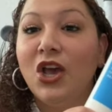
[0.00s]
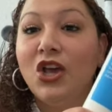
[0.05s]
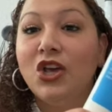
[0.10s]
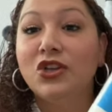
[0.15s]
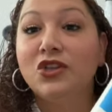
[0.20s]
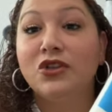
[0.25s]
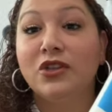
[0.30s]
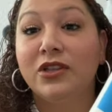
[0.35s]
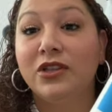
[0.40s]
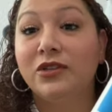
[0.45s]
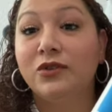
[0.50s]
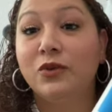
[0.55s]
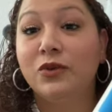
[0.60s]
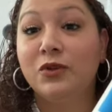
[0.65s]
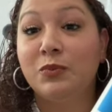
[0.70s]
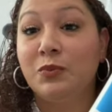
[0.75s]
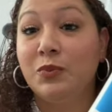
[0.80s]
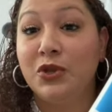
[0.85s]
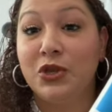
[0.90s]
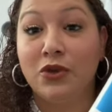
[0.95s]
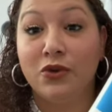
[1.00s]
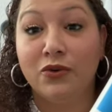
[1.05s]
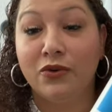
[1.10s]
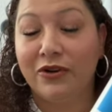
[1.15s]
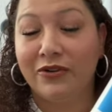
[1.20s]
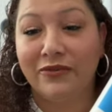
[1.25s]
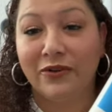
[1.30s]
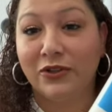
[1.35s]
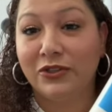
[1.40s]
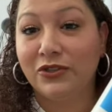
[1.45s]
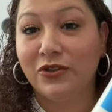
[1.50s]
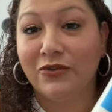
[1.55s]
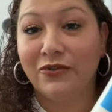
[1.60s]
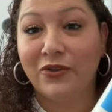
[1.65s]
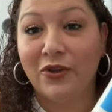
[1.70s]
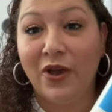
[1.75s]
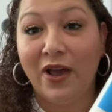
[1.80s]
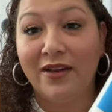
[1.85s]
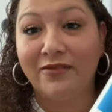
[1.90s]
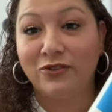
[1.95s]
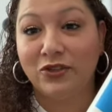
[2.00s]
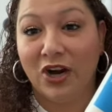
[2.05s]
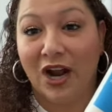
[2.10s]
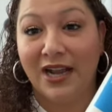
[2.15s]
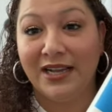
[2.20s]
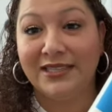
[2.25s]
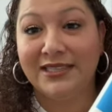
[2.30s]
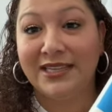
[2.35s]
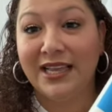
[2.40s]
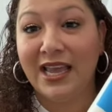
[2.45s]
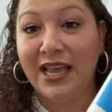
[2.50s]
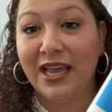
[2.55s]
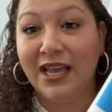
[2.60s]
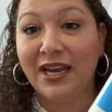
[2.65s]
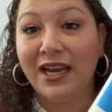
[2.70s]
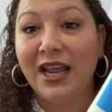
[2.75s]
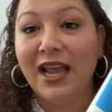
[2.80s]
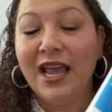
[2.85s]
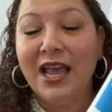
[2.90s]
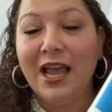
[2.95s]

So this was beautiful. So if you have dry skin,